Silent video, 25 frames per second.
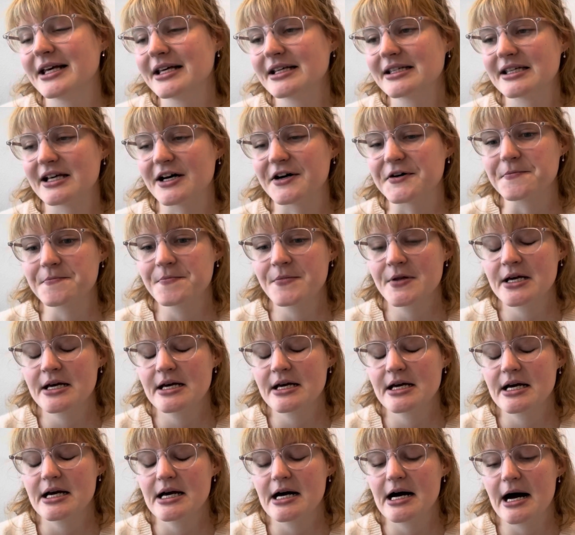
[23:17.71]
So
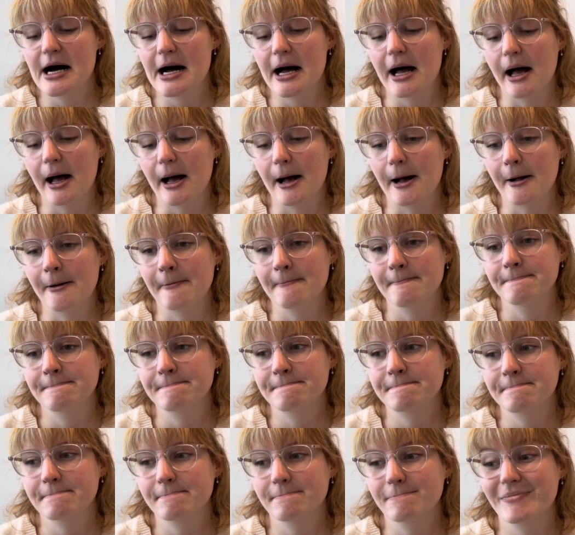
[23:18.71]

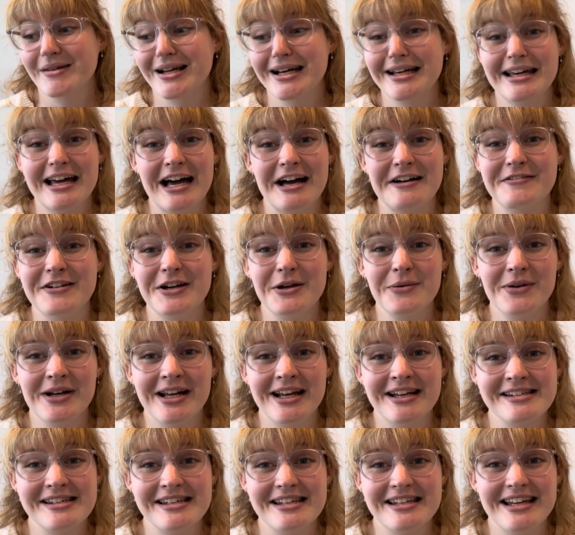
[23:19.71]
yeah, if anyone
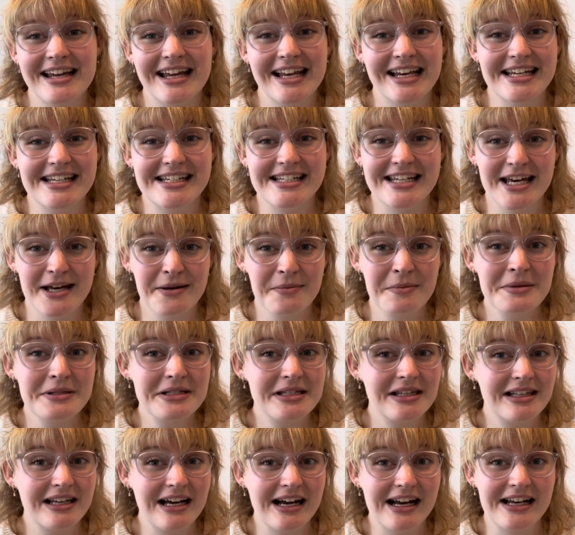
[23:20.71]
has any
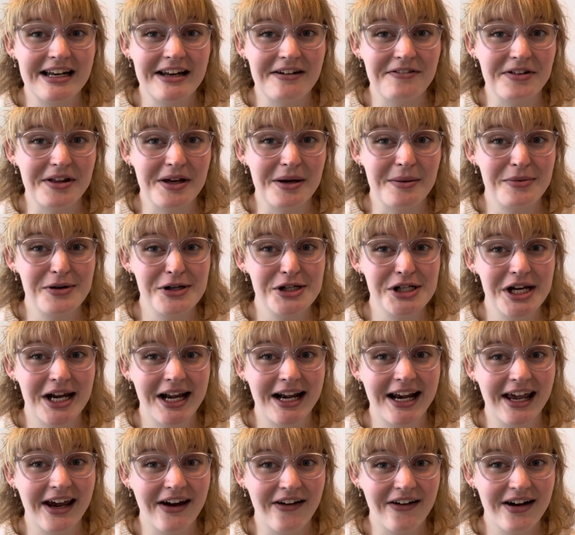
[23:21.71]
tips, I'd definitely appreciate
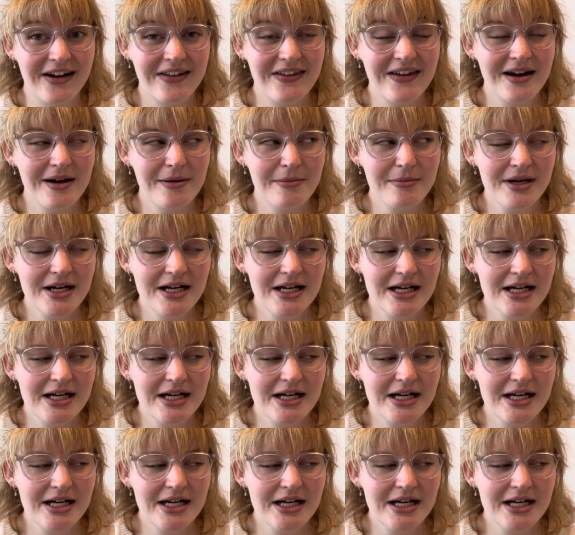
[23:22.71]
hearing them.